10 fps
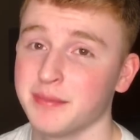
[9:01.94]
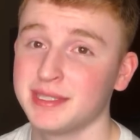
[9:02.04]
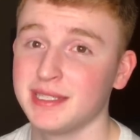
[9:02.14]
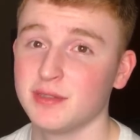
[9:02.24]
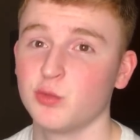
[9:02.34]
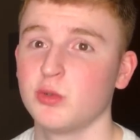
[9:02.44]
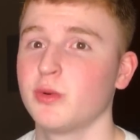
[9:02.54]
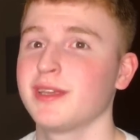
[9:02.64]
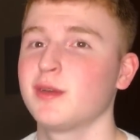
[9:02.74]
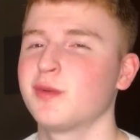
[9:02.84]
emptied. Well,
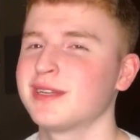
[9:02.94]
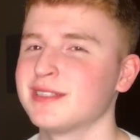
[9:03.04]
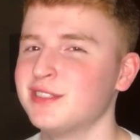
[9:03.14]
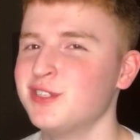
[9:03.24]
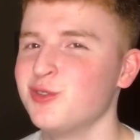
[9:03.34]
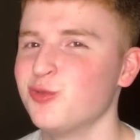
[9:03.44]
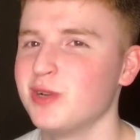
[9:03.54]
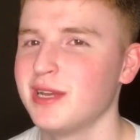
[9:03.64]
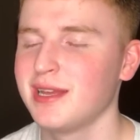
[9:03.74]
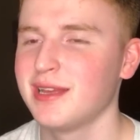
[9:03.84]
what you want to
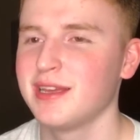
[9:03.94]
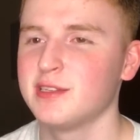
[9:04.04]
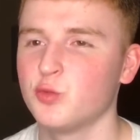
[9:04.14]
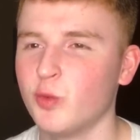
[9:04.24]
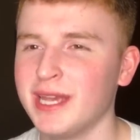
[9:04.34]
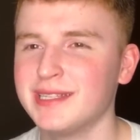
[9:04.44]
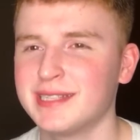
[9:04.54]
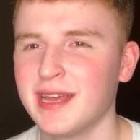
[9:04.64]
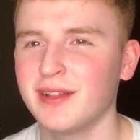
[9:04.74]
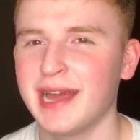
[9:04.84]
do is wait
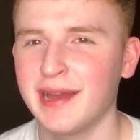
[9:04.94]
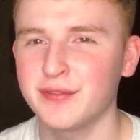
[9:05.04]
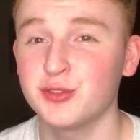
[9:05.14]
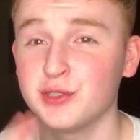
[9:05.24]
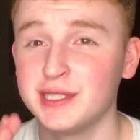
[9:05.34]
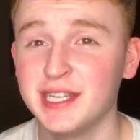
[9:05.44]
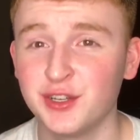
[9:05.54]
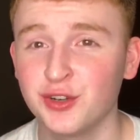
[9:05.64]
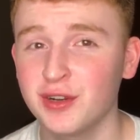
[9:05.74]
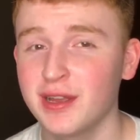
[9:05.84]
till after
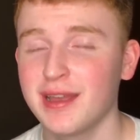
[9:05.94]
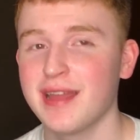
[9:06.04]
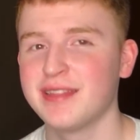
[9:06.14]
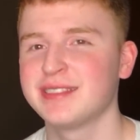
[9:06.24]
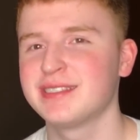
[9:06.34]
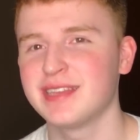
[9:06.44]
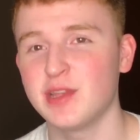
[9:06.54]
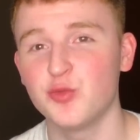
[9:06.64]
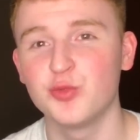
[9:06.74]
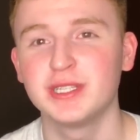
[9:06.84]
dinner, and this is
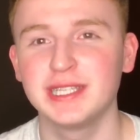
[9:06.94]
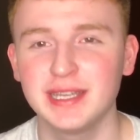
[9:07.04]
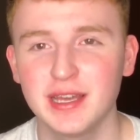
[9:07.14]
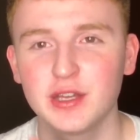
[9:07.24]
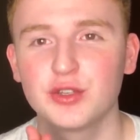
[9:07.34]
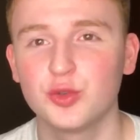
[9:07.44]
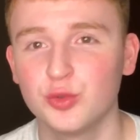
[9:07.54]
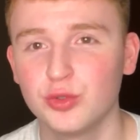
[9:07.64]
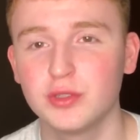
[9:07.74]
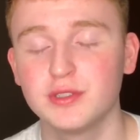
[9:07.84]
a really
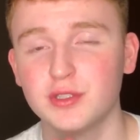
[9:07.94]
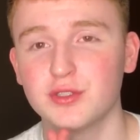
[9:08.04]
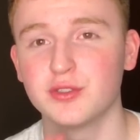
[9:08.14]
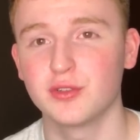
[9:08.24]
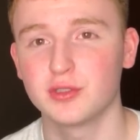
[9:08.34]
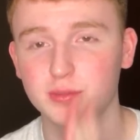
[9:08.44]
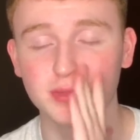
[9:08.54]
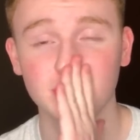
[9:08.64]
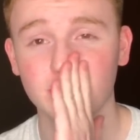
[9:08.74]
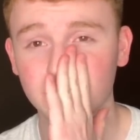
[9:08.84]
cool dessert,
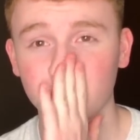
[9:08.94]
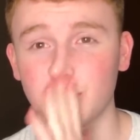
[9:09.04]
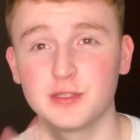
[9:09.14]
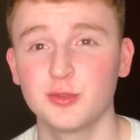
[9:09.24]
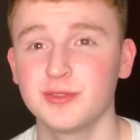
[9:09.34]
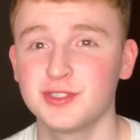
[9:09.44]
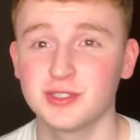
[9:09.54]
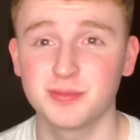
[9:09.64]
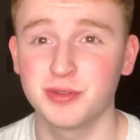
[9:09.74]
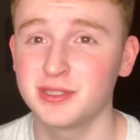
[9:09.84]
but all you want to do is
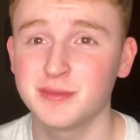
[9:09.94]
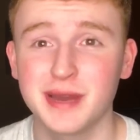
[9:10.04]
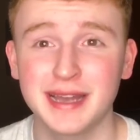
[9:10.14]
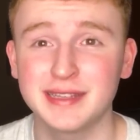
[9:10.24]
just put some